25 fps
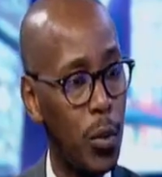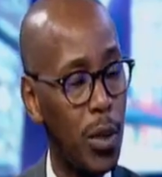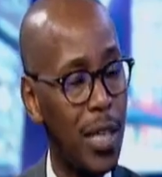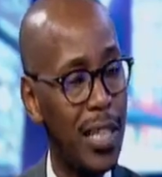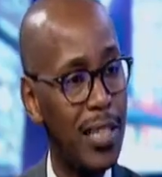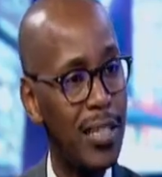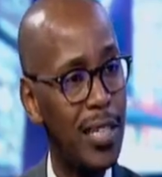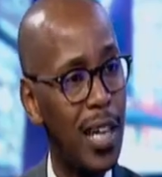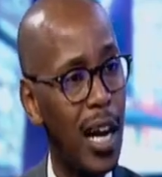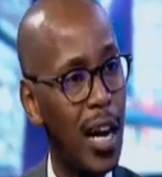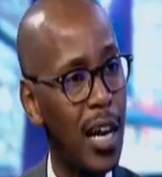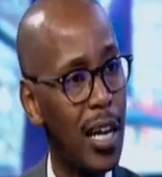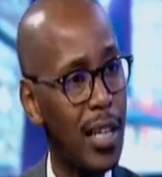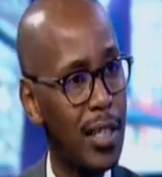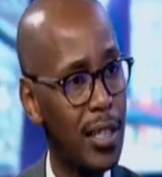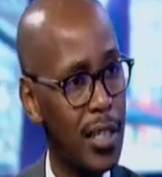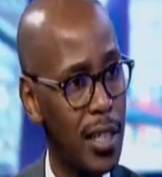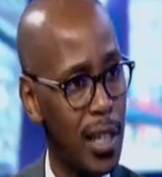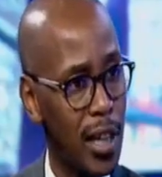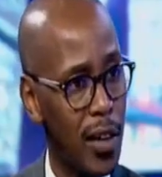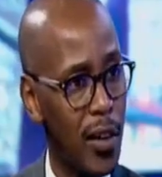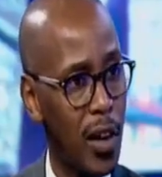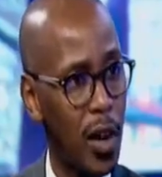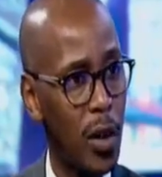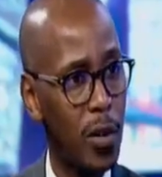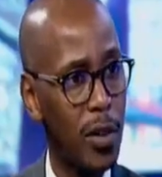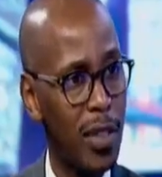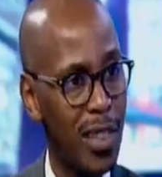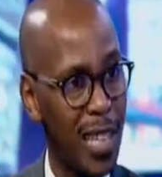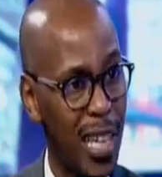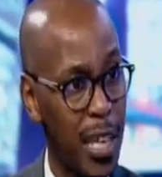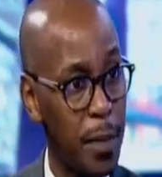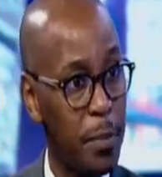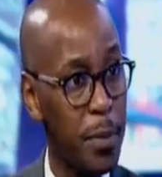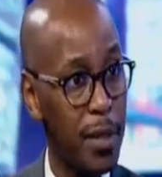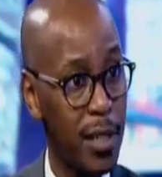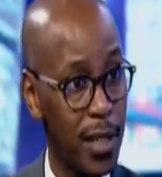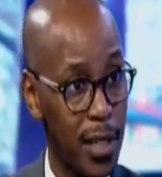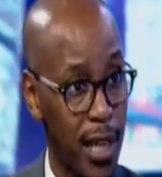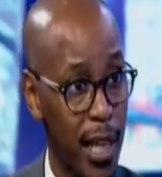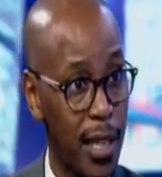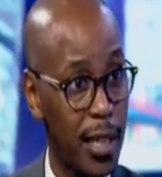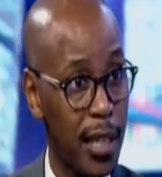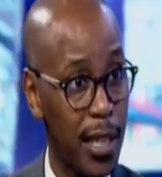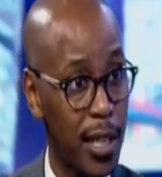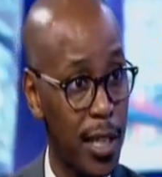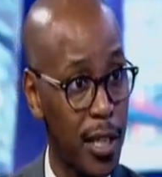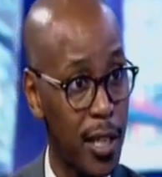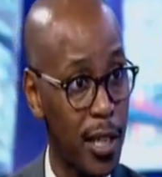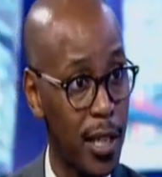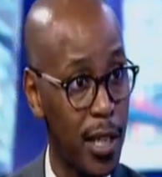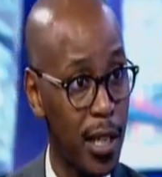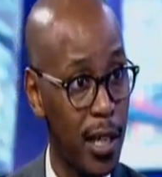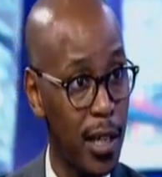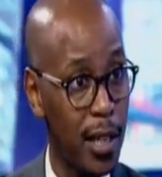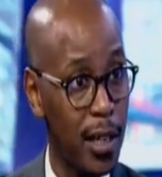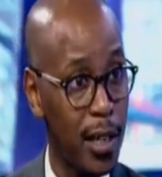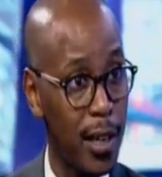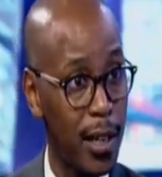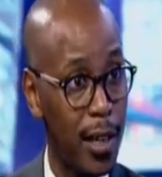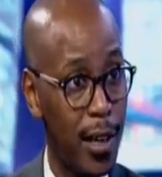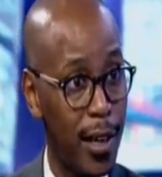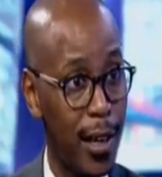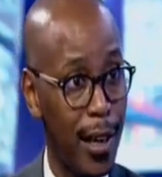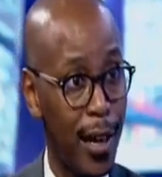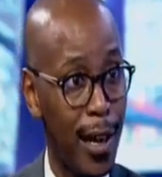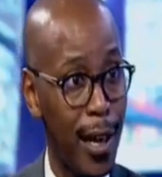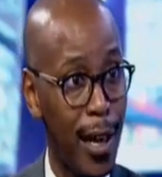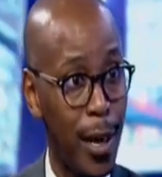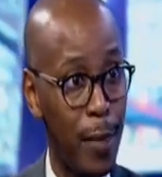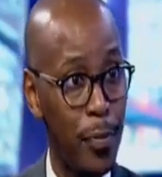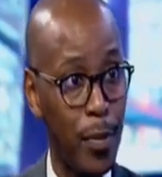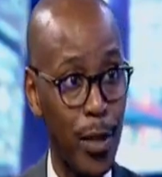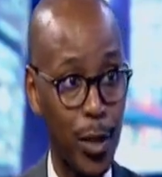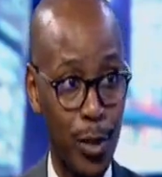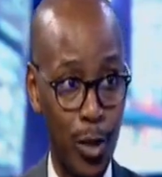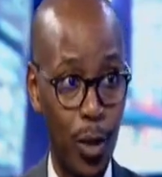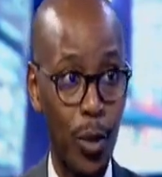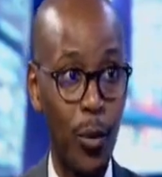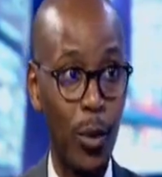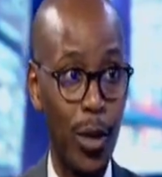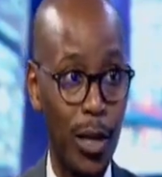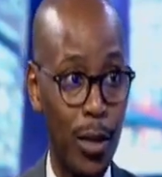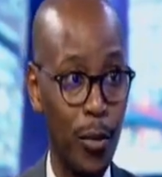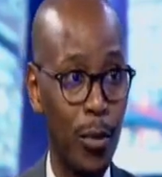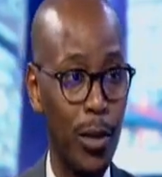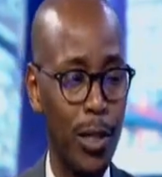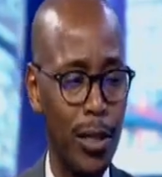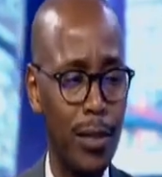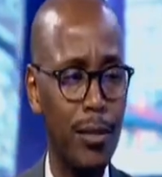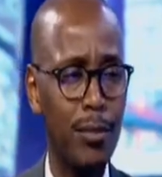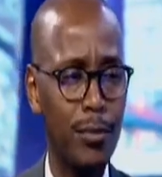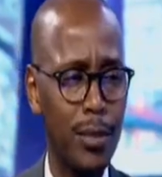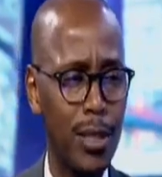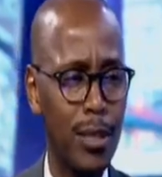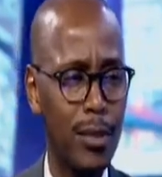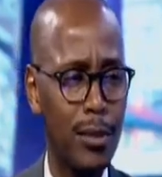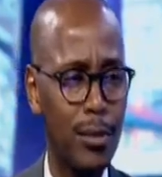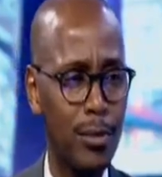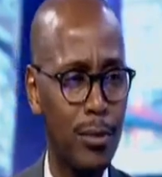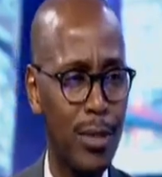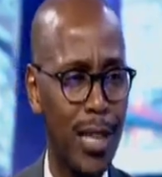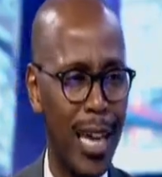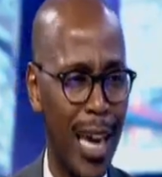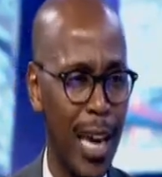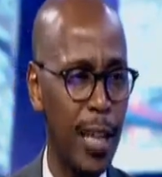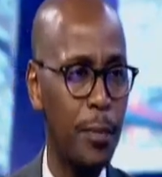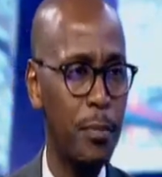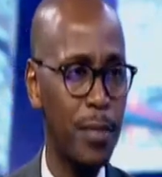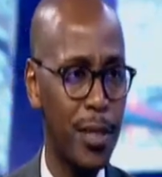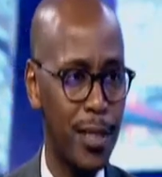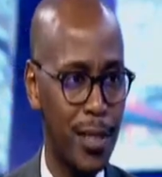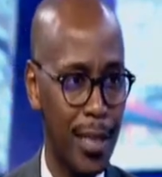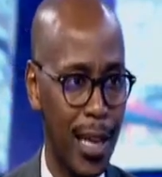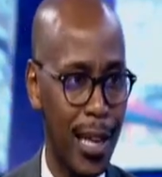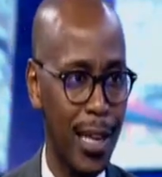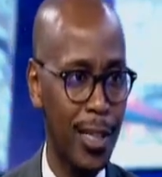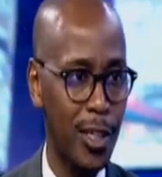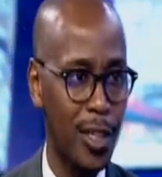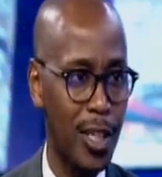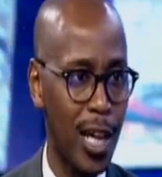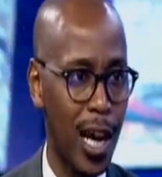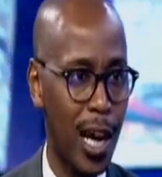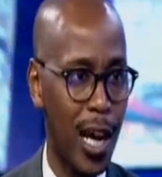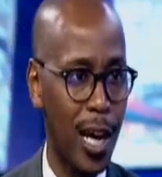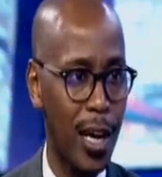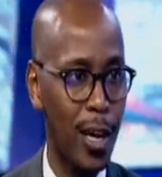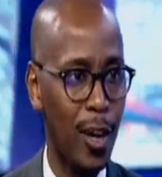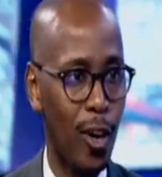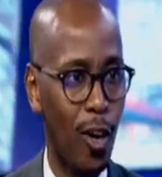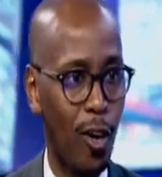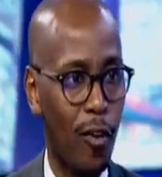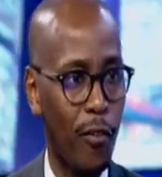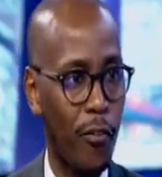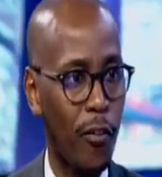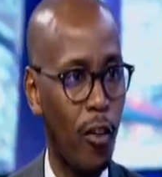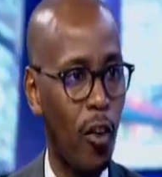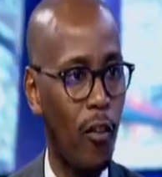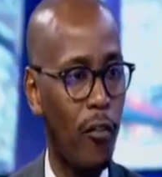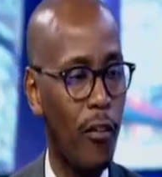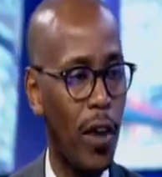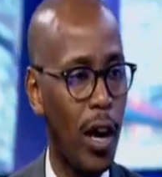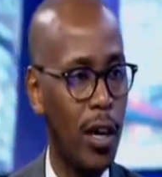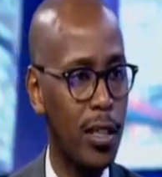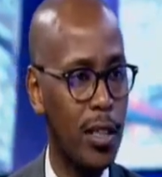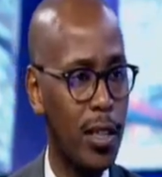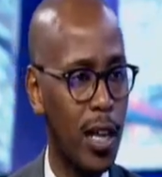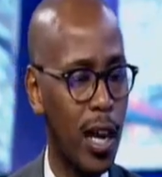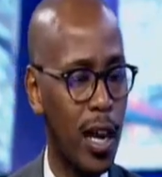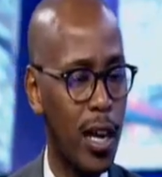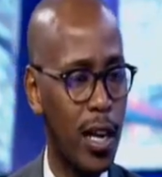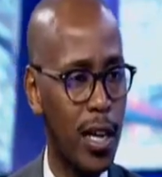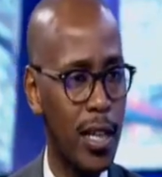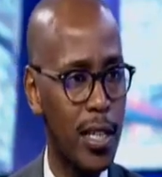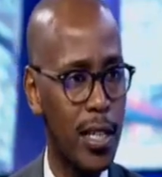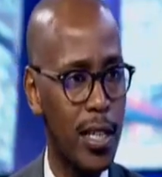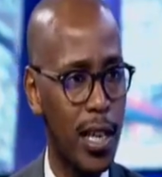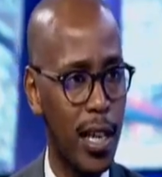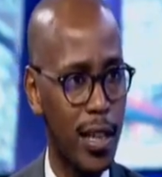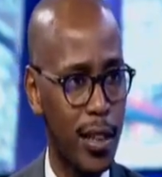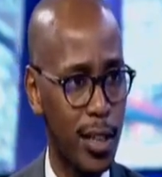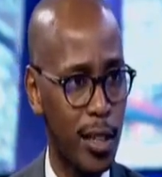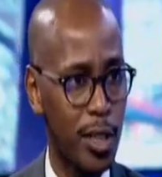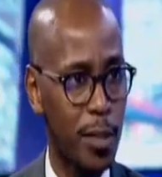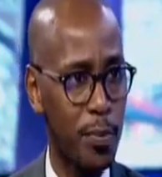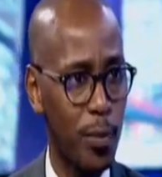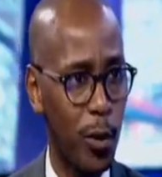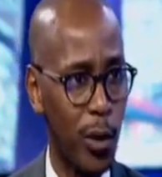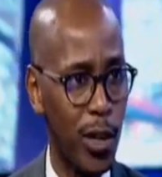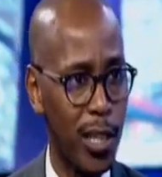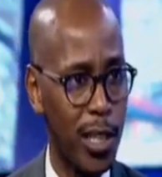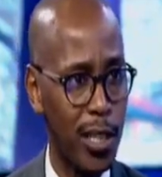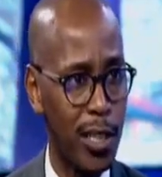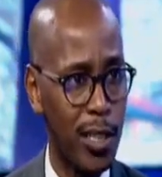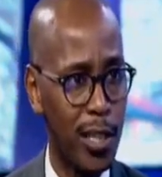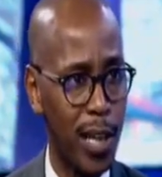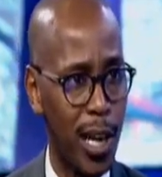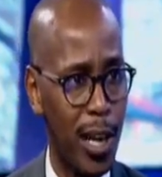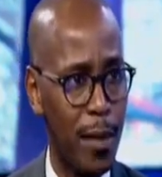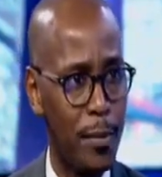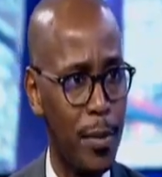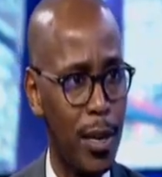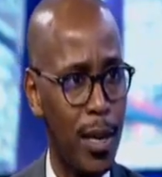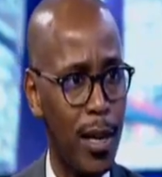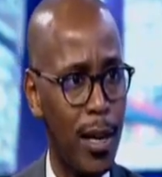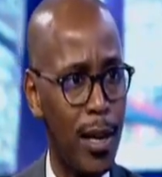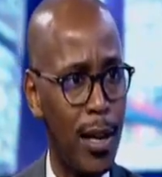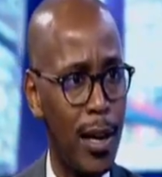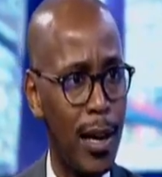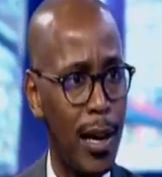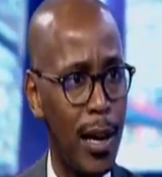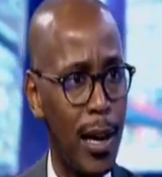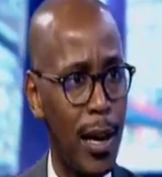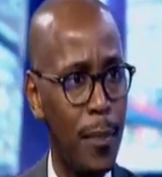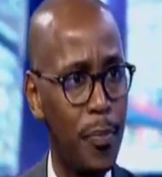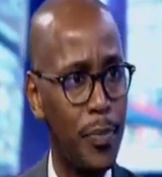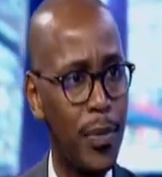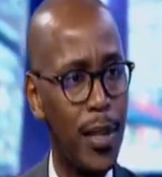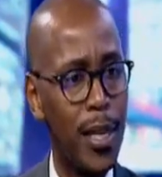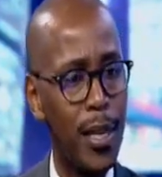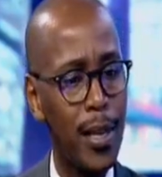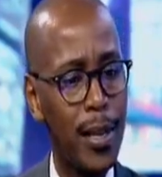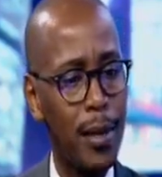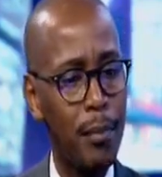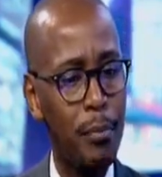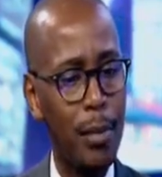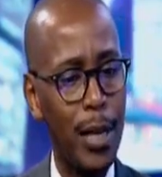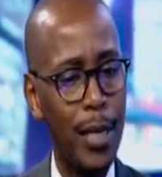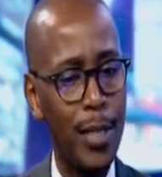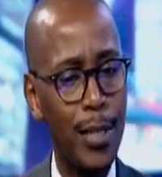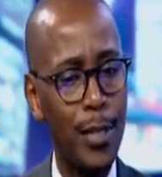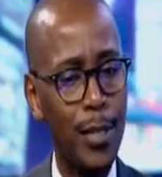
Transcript: targeting around 30% initially. So we're 8% shy of our target at this point in time. But